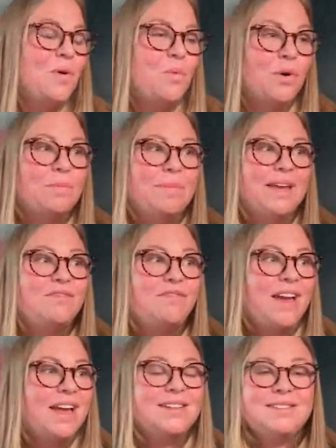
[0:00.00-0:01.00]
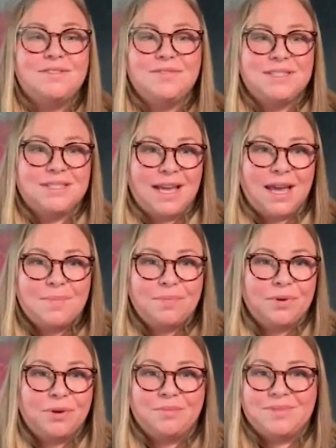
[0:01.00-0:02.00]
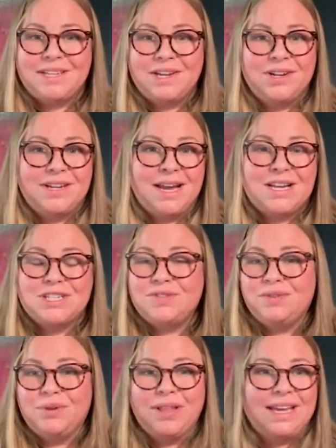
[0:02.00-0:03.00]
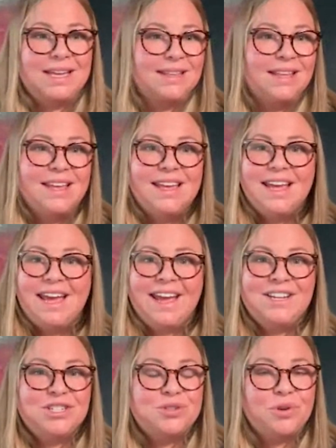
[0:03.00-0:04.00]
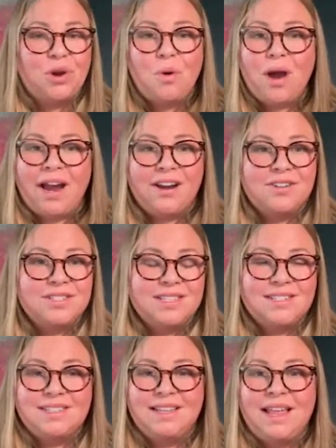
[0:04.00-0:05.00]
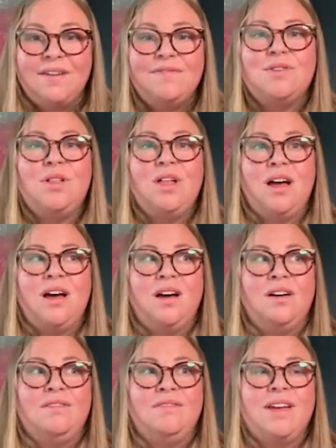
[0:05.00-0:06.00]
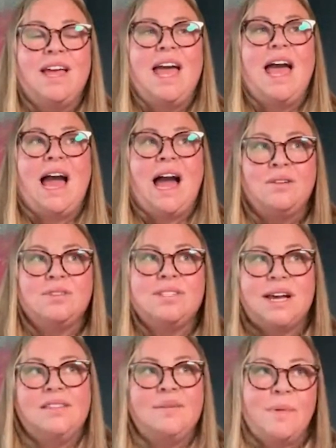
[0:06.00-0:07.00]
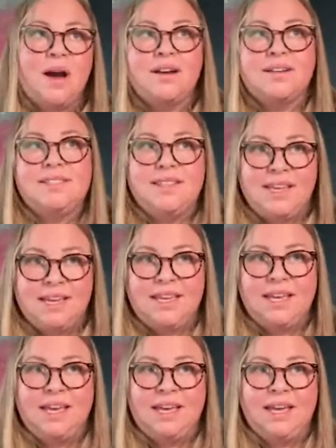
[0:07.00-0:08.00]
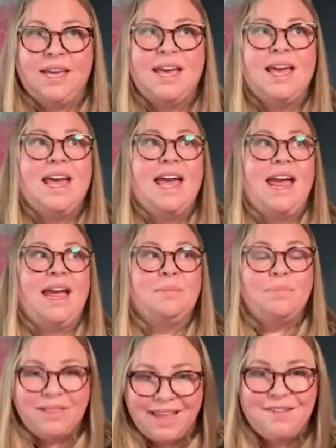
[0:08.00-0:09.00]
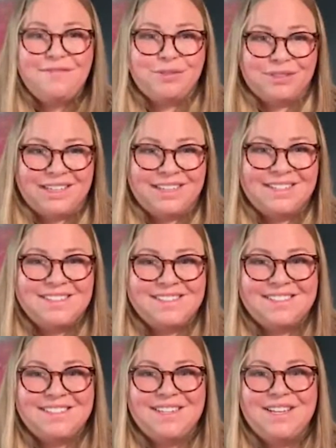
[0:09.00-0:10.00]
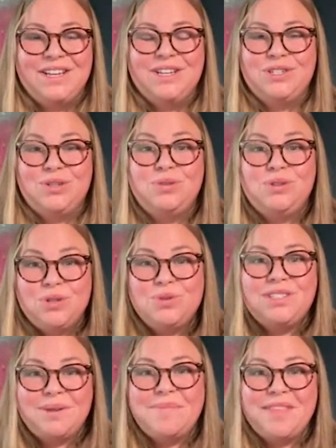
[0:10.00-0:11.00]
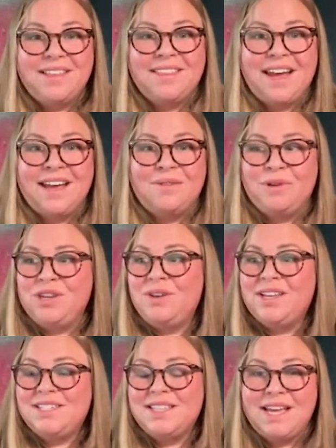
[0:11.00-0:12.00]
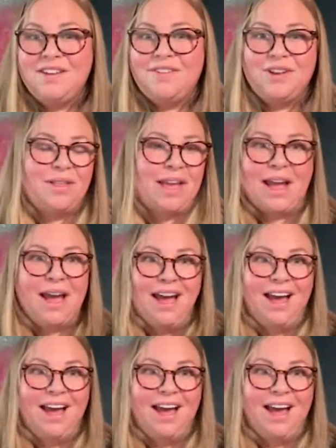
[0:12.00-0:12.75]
We're big fans of escape rooms here in Nashville. It just requires this level of outside the box thinking and playfulness to do something that when you get to the end of it, you're like,